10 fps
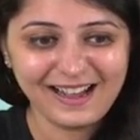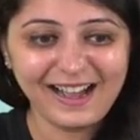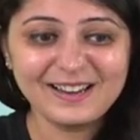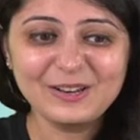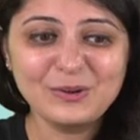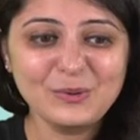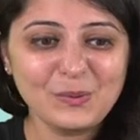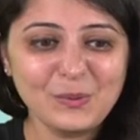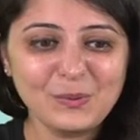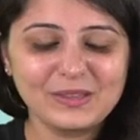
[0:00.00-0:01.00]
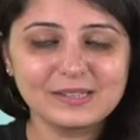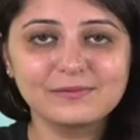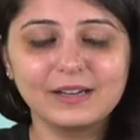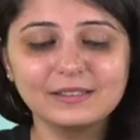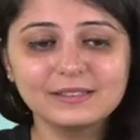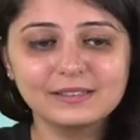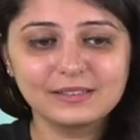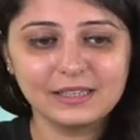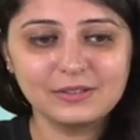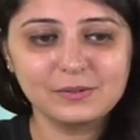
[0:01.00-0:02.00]
Are no, this one
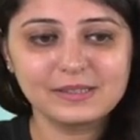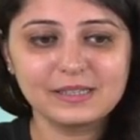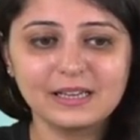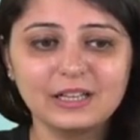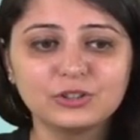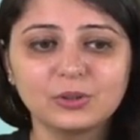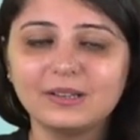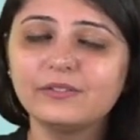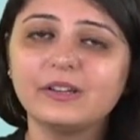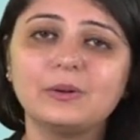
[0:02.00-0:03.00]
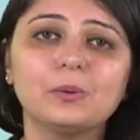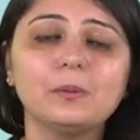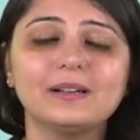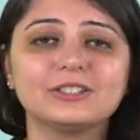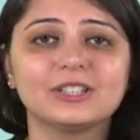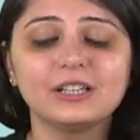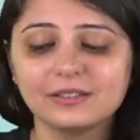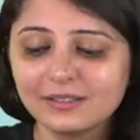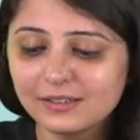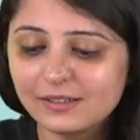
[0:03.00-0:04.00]
kid who's saying I'll surely fail. No,
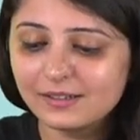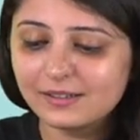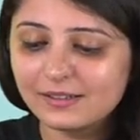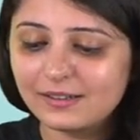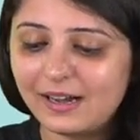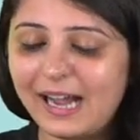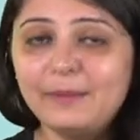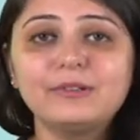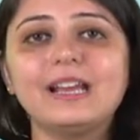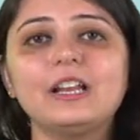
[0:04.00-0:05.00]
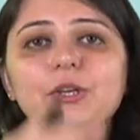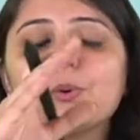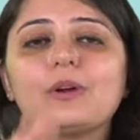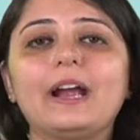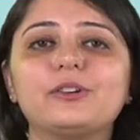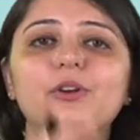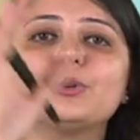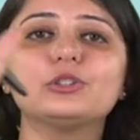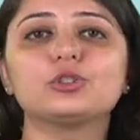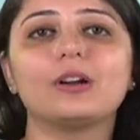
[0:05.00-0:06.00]
bachcha. I'm telling you right now,
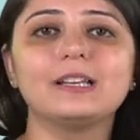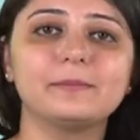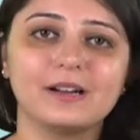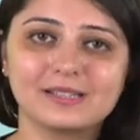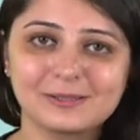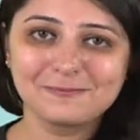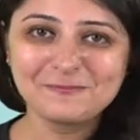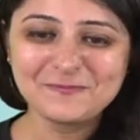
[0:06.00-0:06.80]
you'll surely pass.